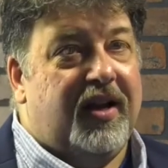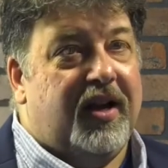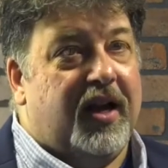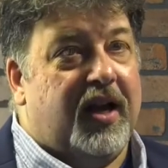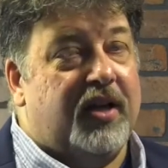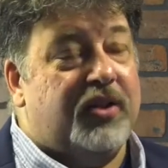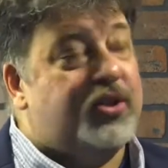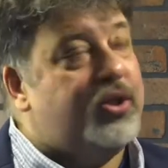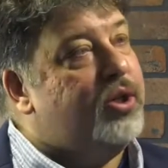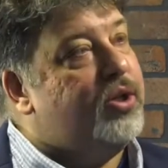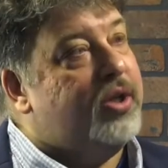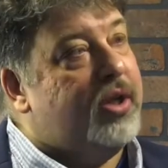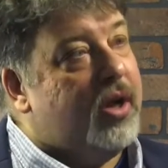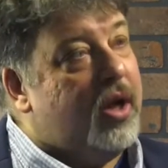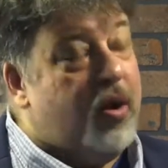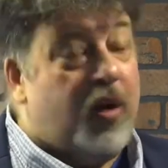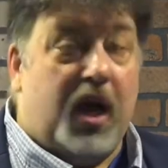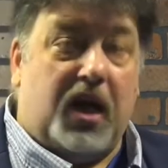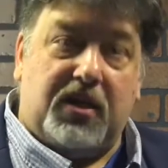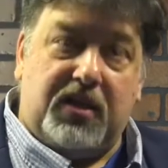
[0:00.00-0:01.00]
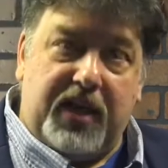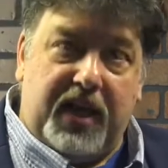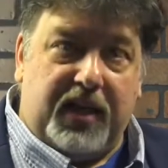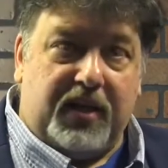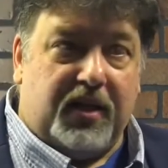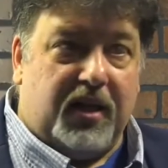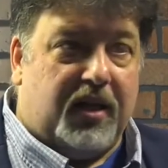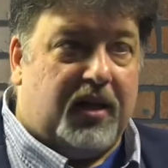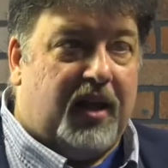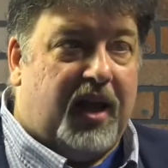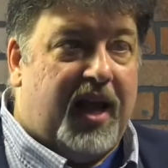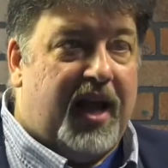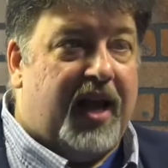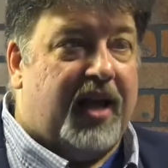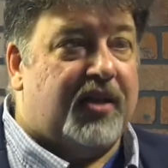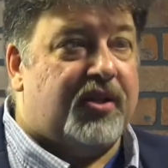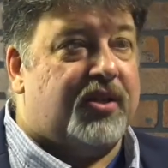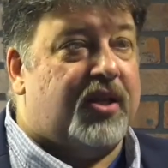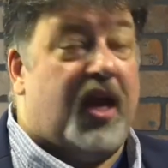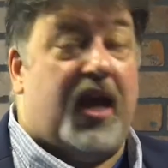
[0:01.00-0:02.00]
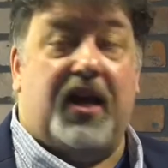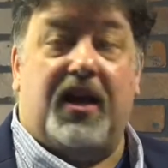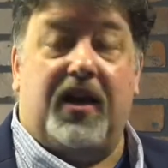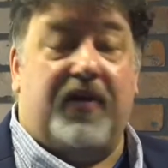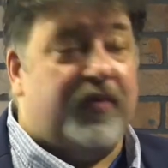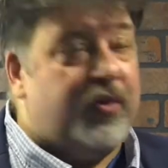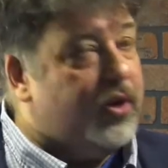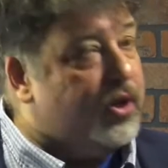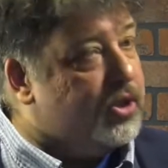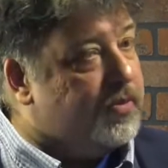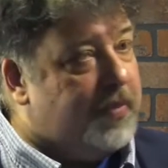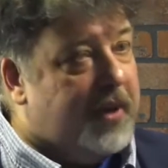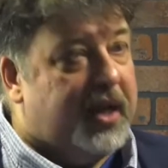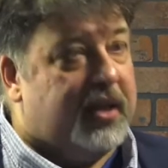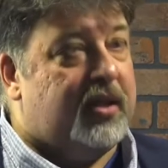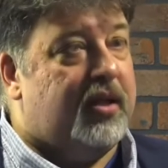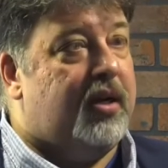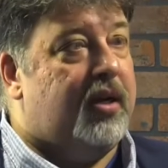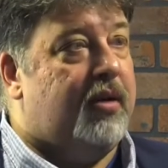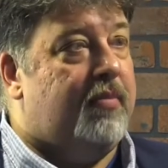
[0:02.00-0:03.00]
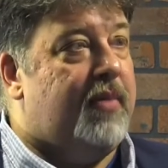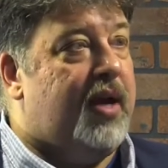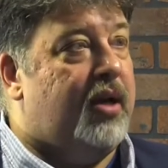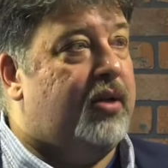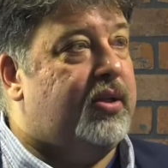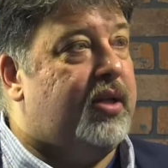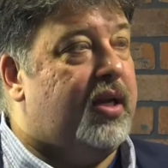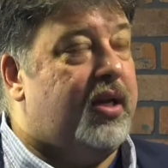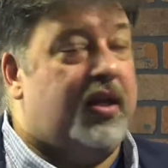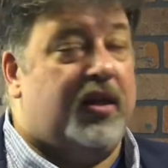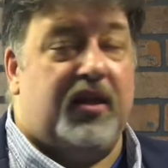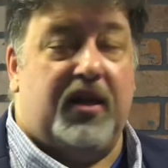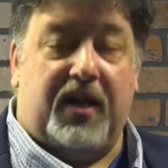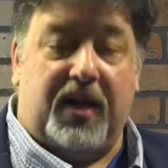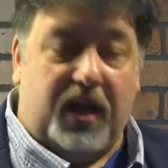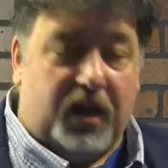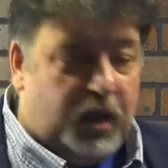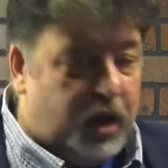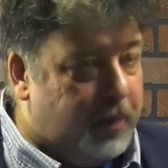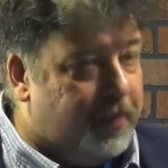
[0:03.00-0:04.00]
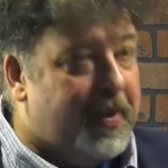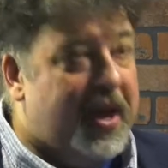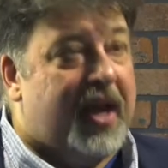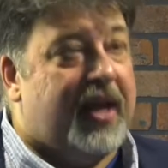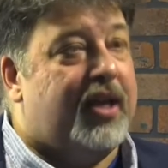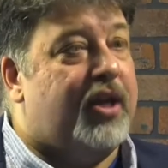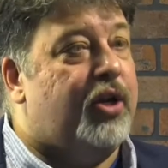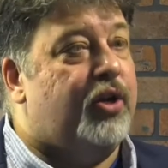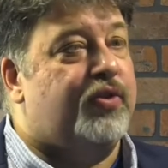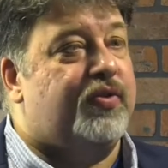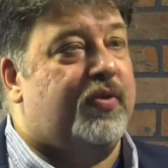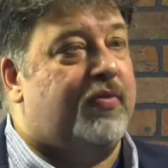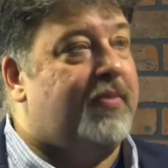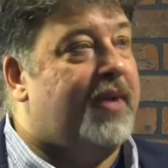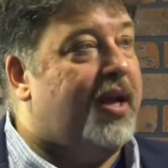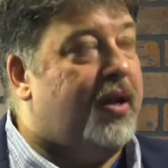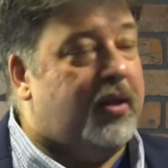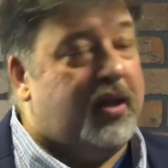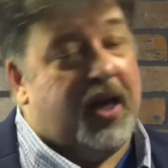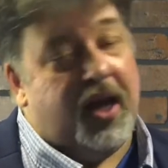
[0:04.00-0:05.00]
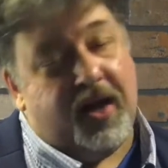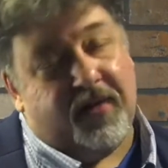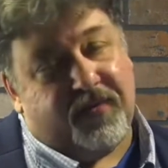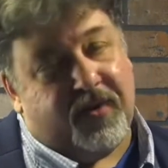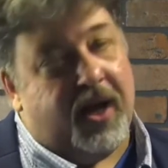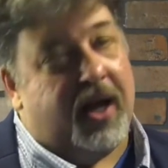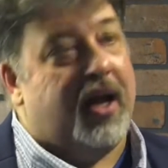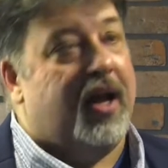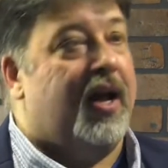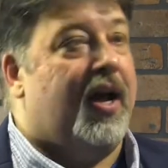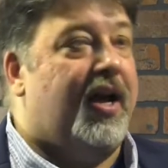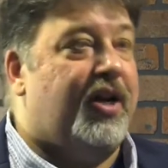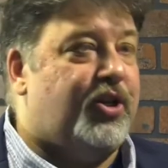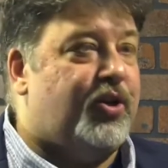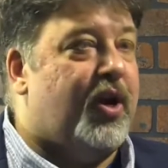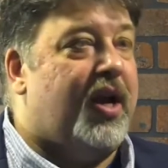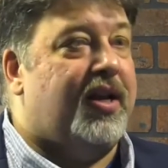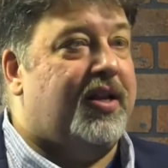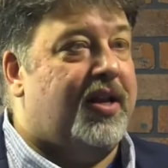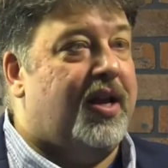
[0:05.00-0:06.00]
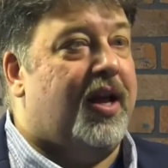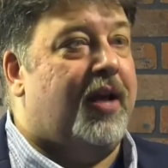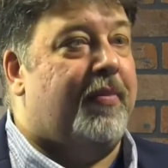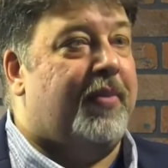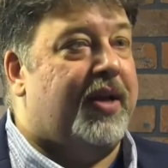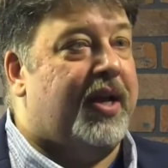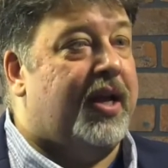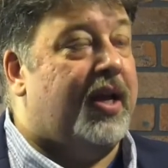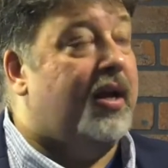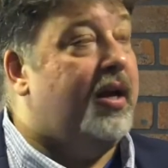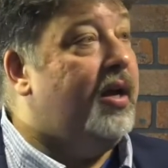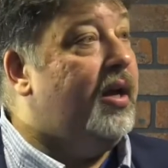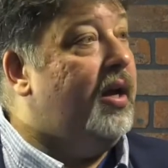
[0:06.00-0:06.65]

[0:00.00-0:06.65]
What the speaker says: I said, I'll take the class. I never expected it to amount to anything. I'll look back years from now and laugh, I tried comedy.